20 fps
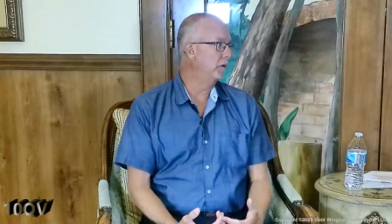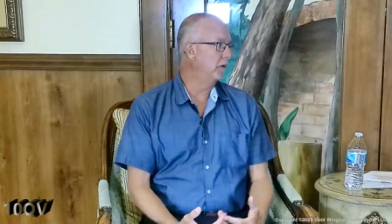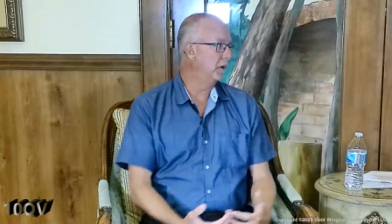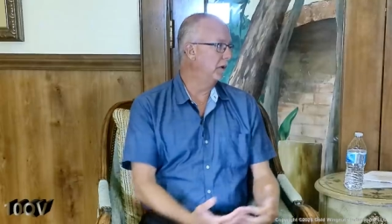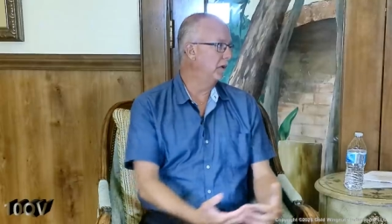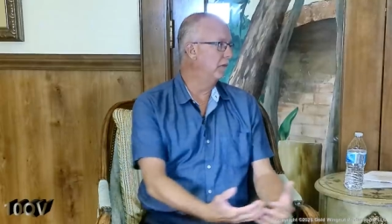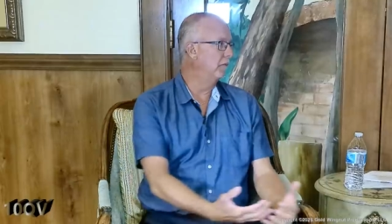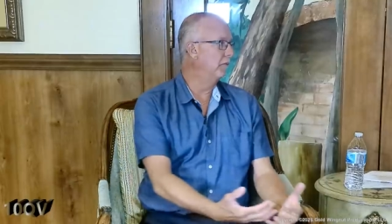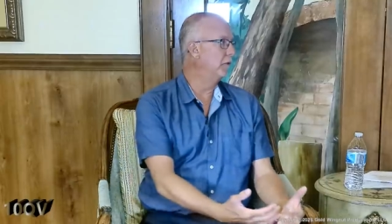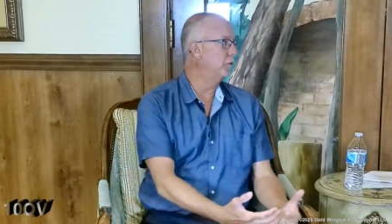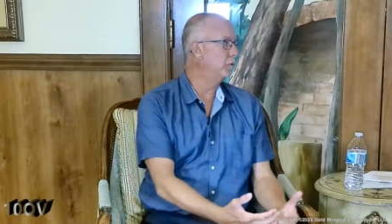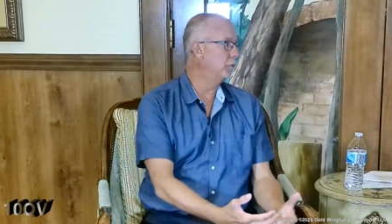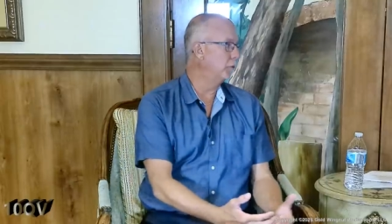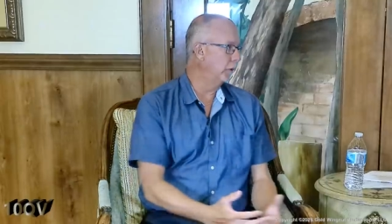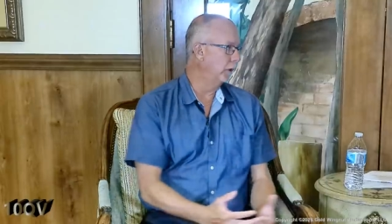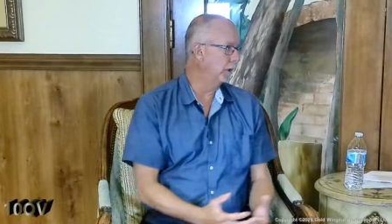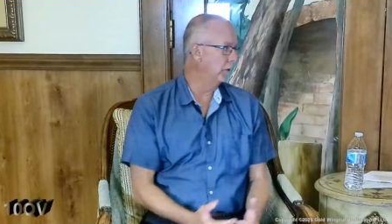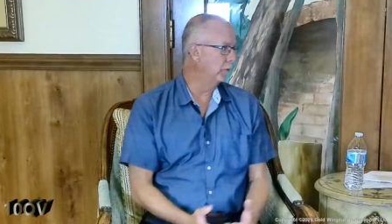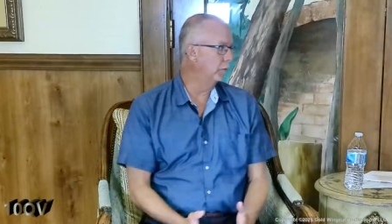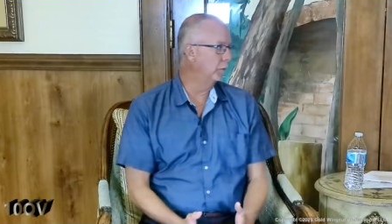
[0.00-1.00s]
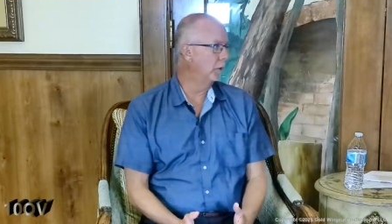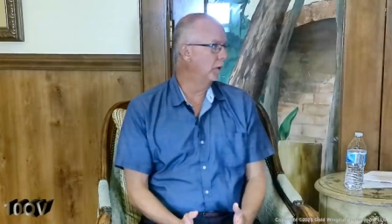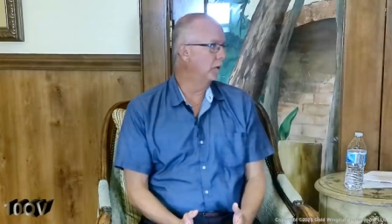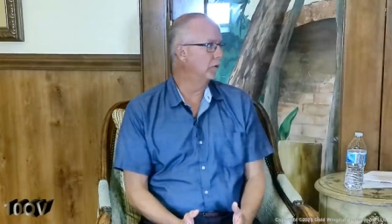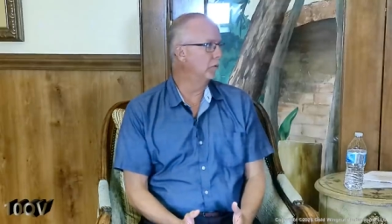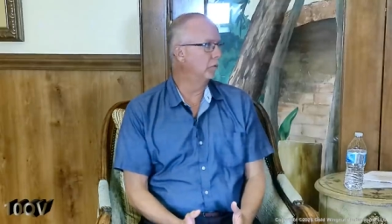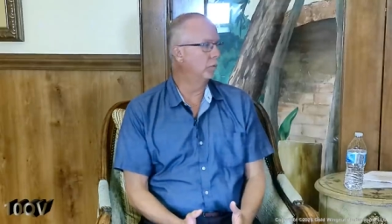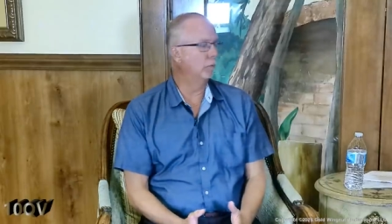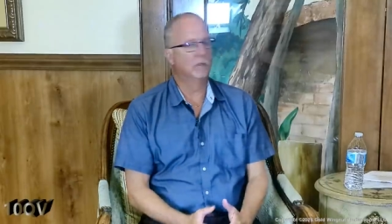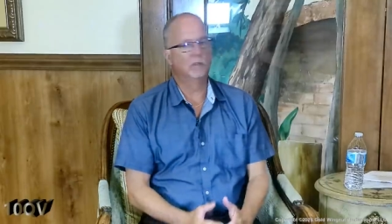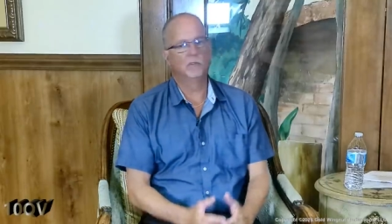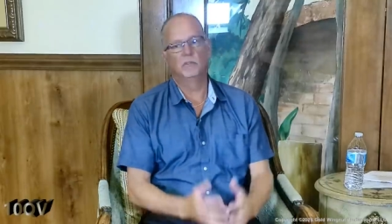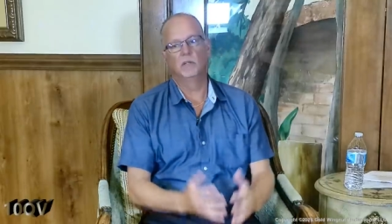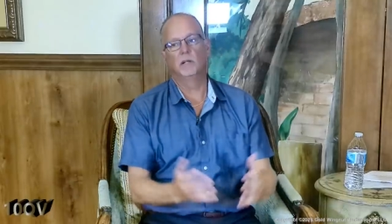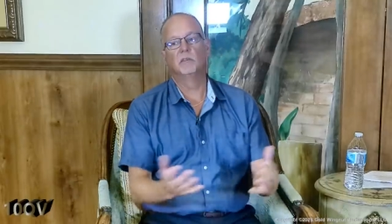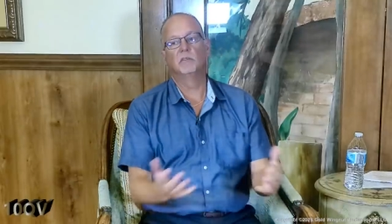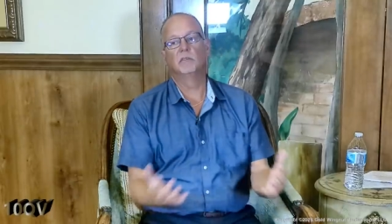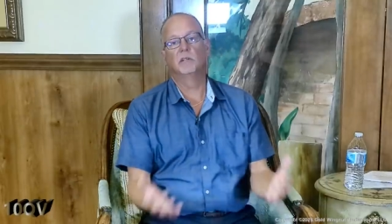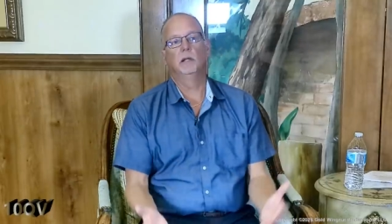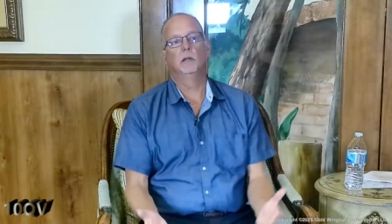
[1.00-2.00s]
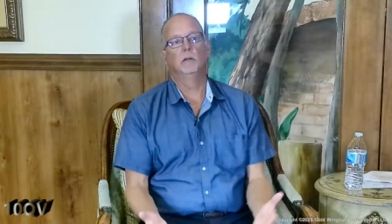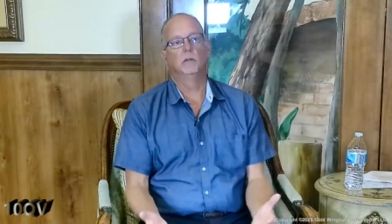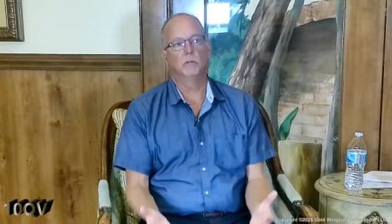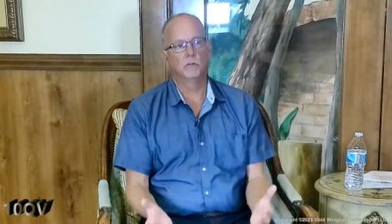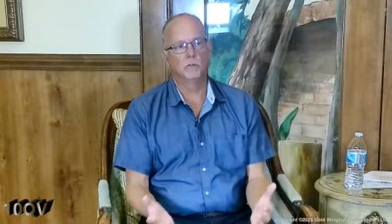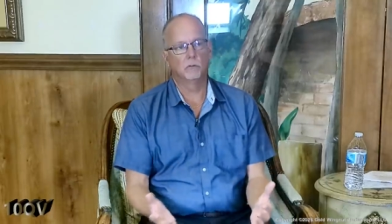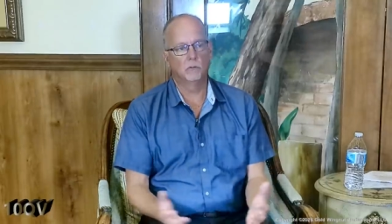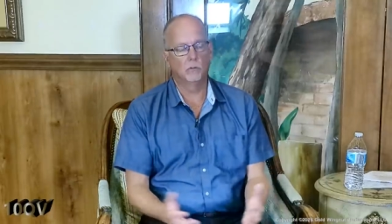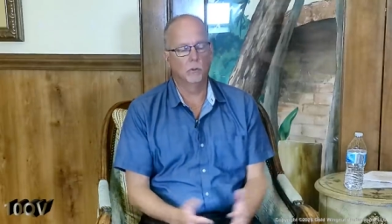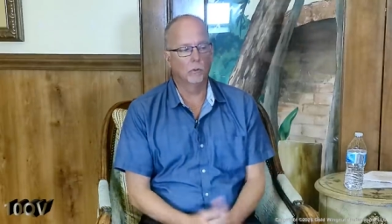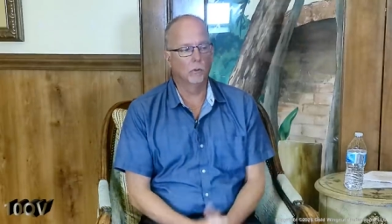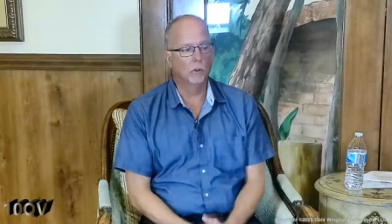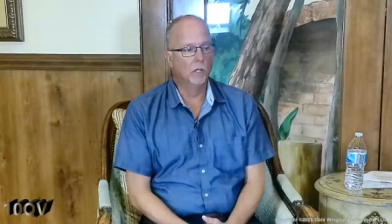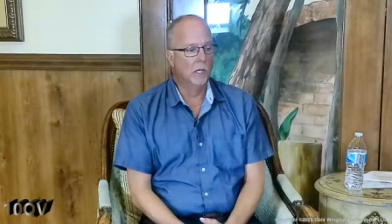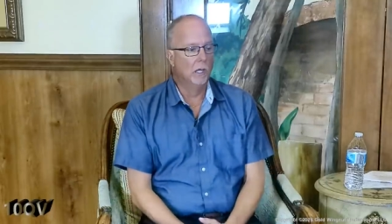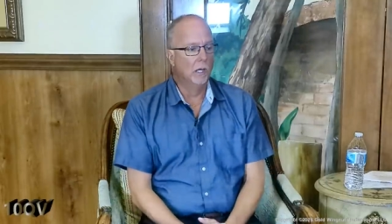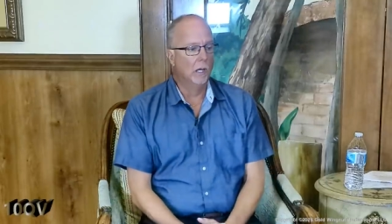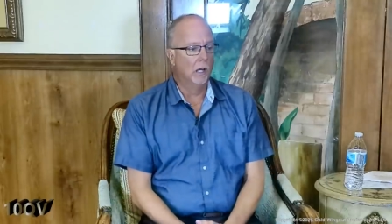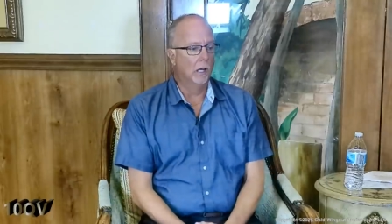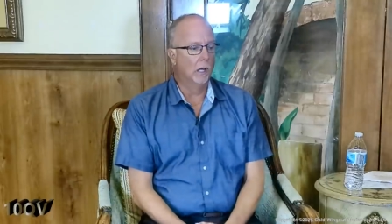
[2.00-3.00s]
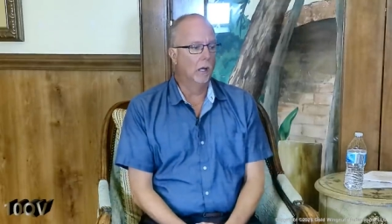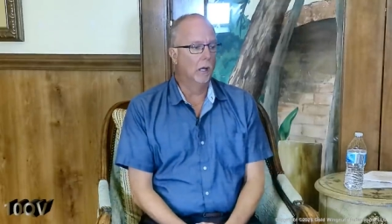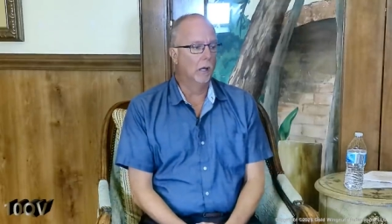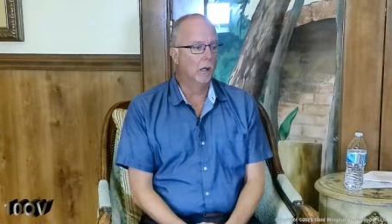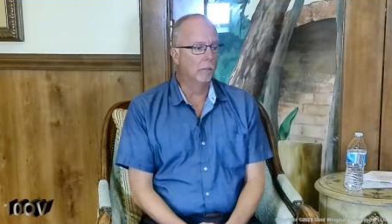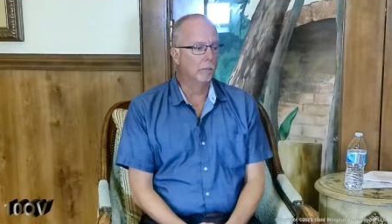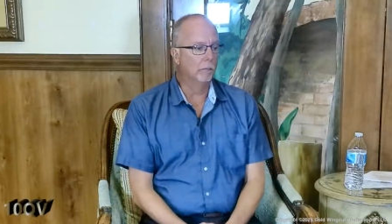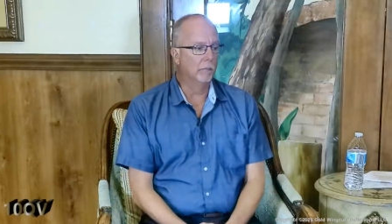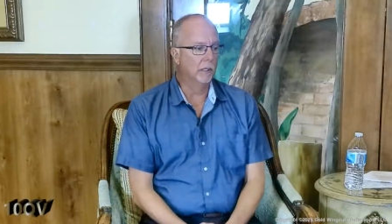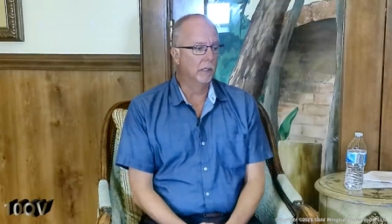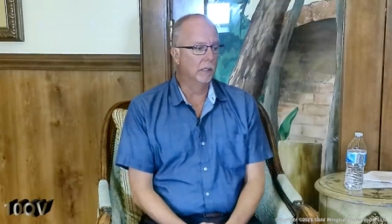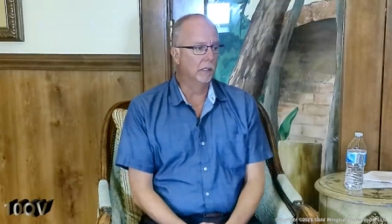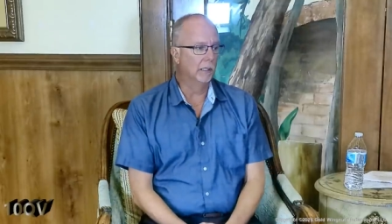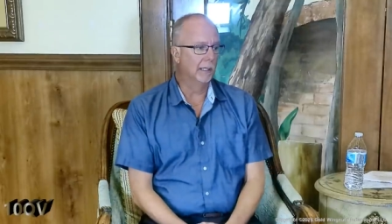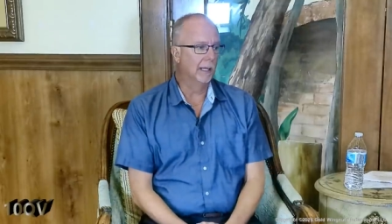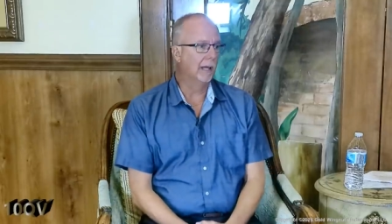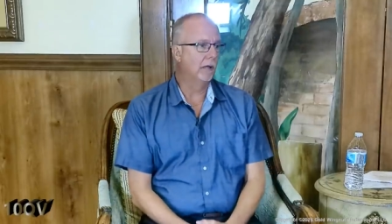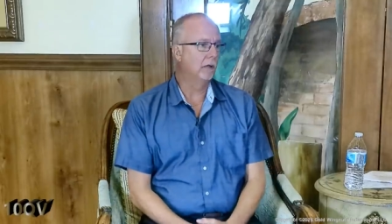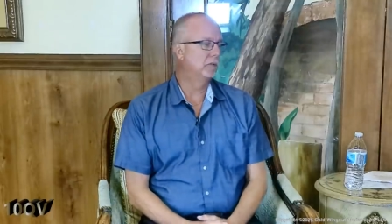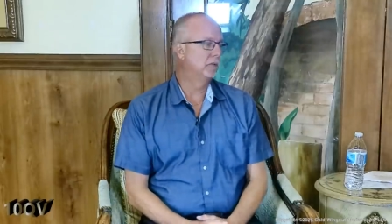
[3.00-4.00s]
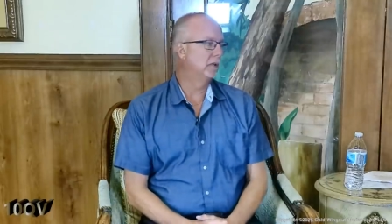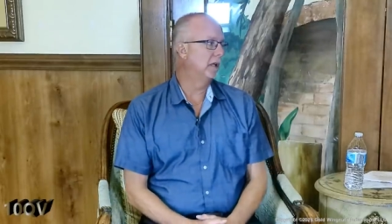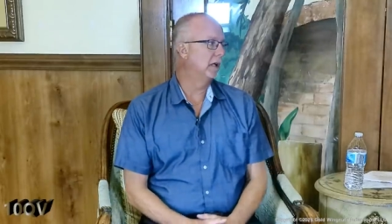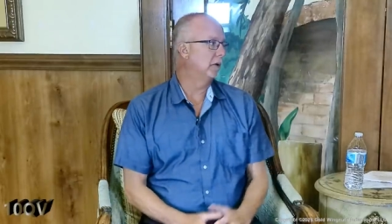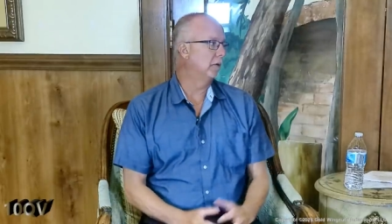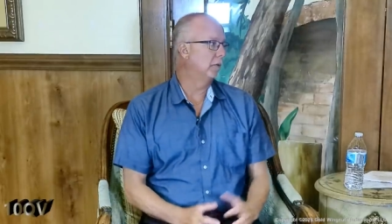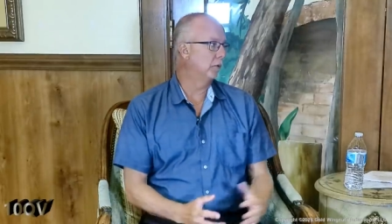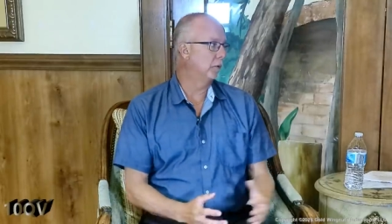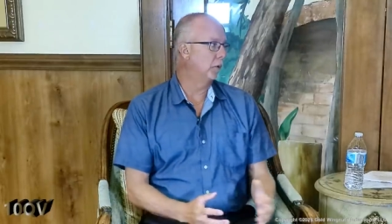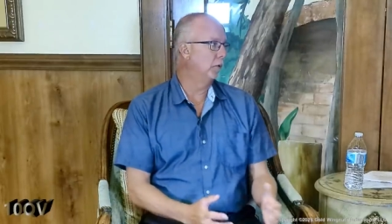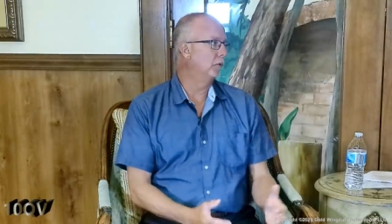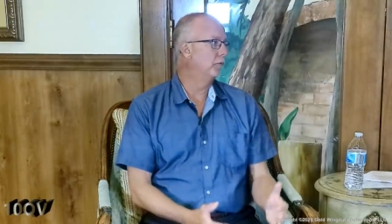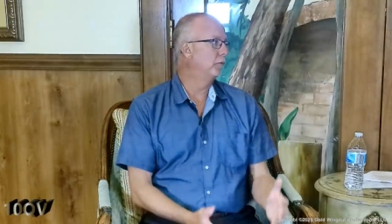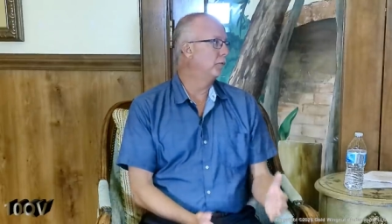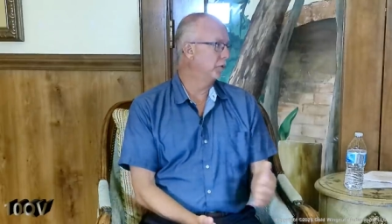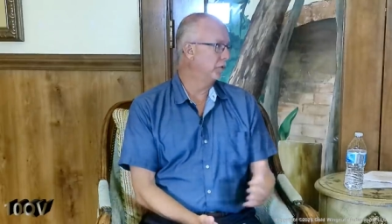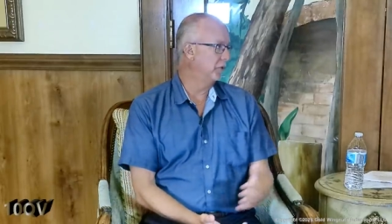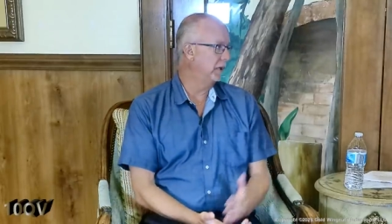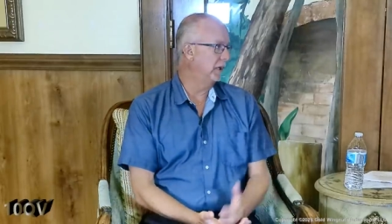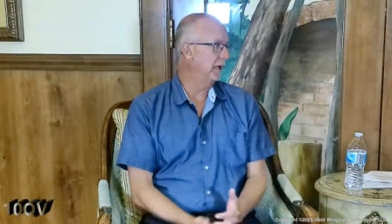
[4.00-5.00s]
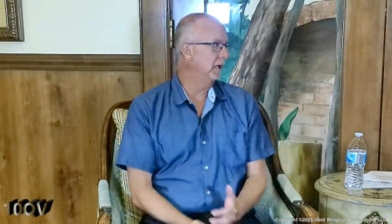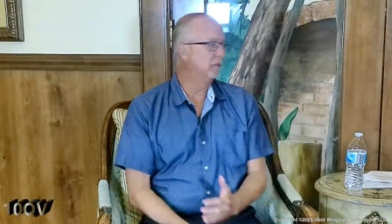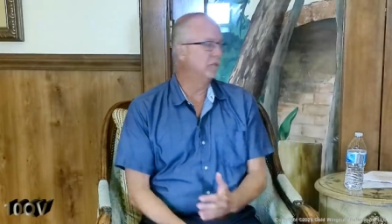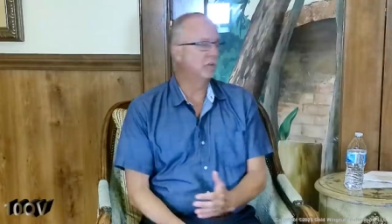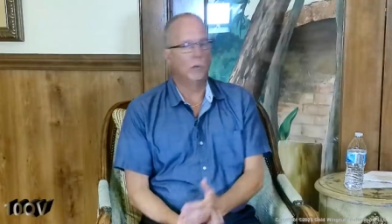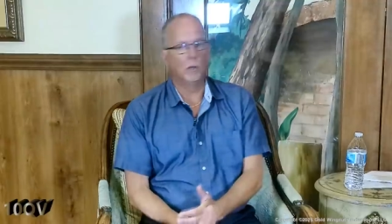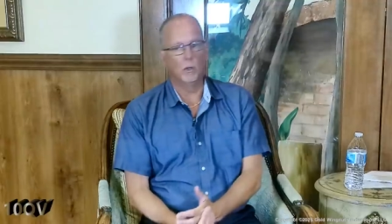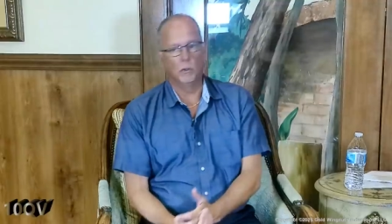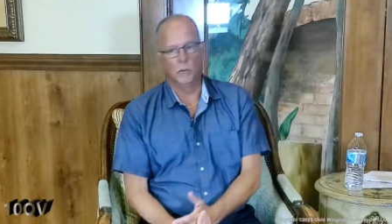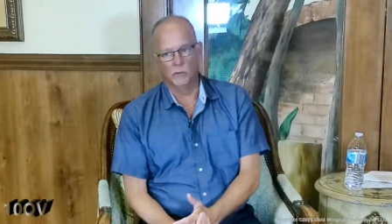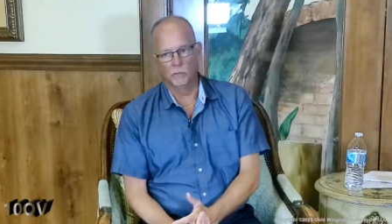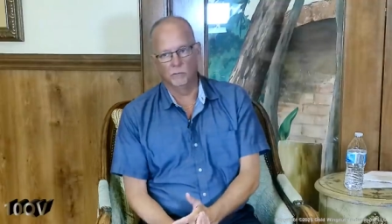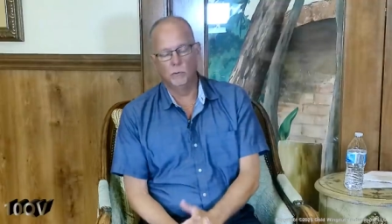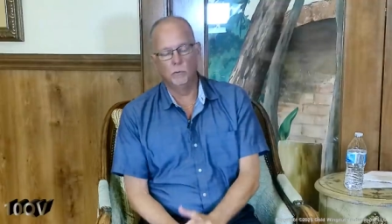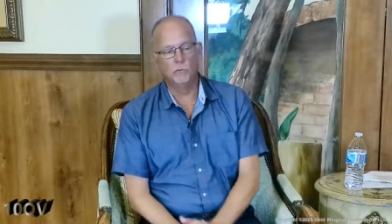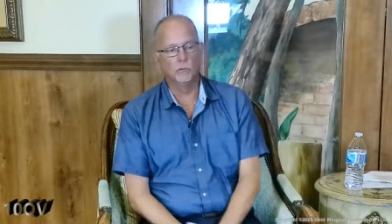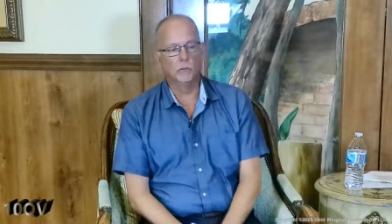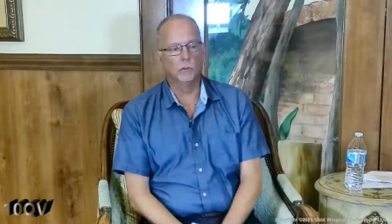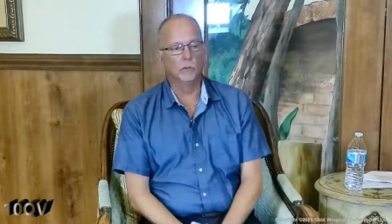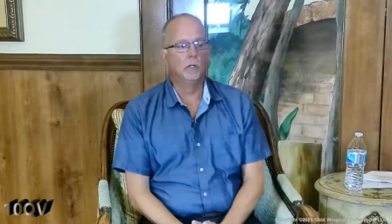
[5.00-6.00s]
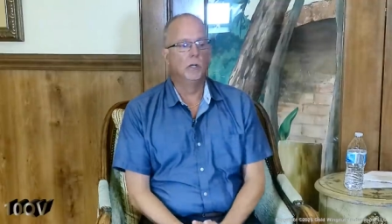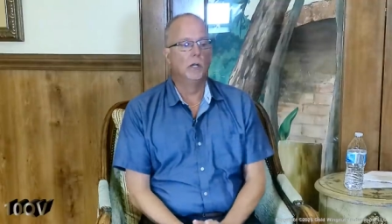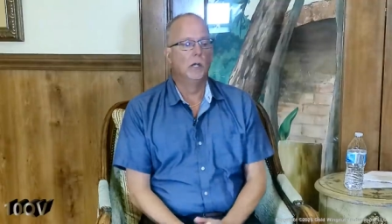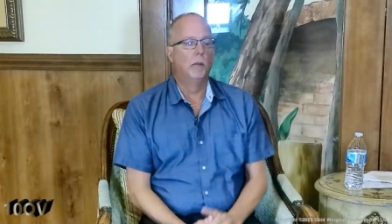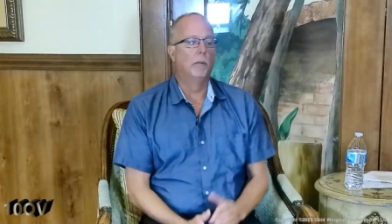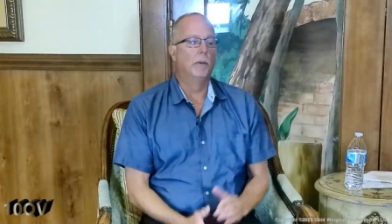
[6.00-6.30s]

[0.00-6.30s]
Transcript: an individual, it runs with a set of standards. So it allows that growth for today, tomorrow, and the future.